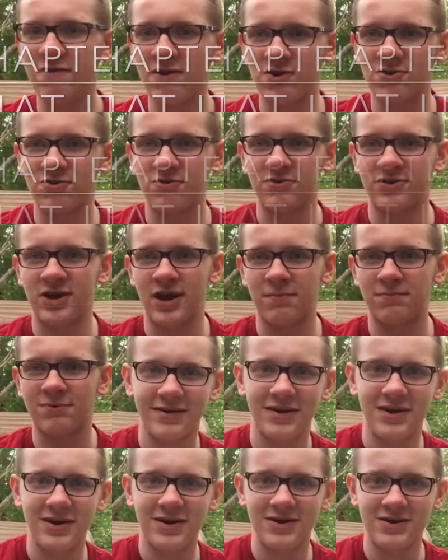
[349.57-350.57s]
short chapter.
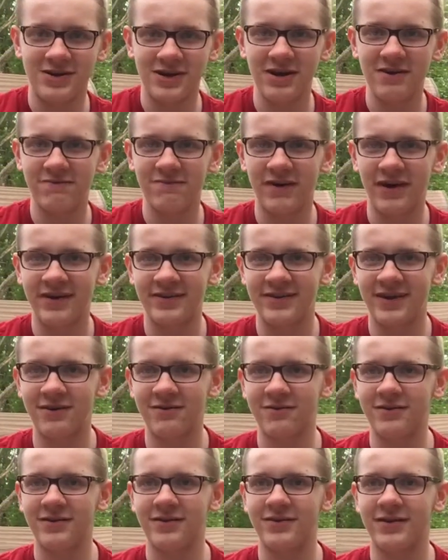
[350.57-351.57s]
Jay finds
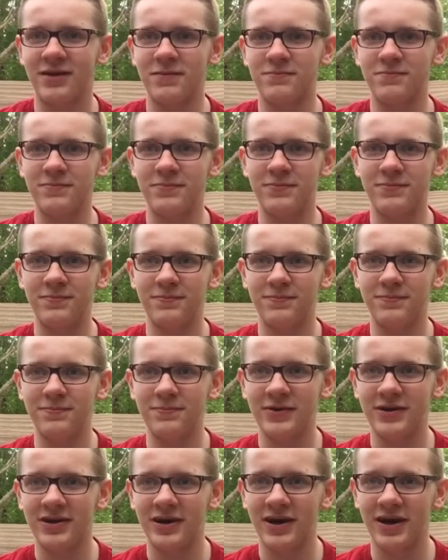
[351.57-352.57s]
out that
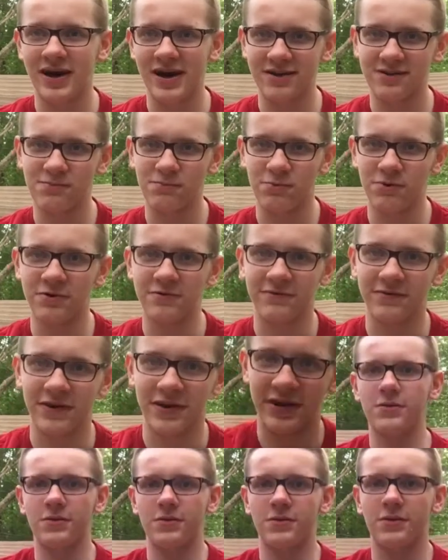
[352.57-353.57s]
Mia has a boyfriend.
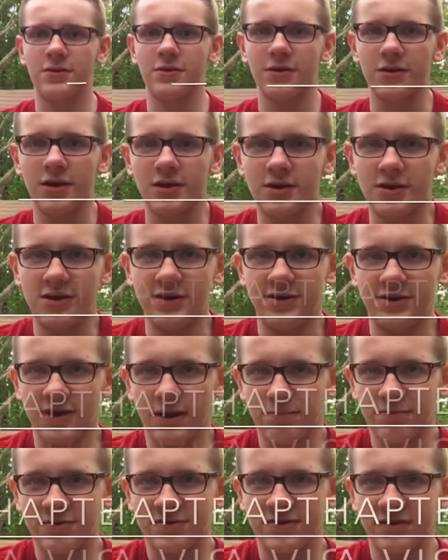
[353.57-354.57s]

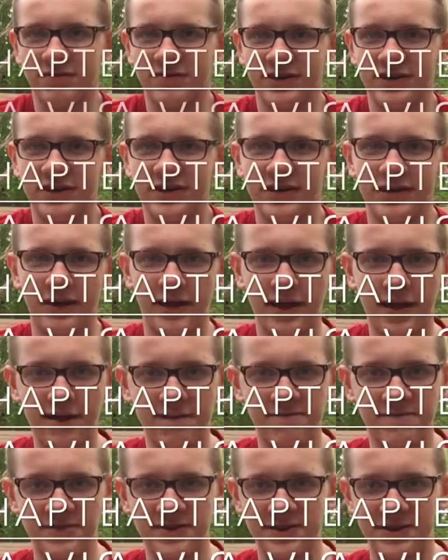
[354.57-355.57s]
Chapter 17, A
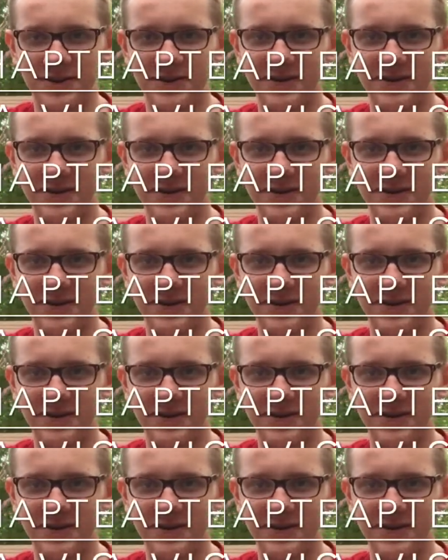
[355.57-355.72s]
Visit.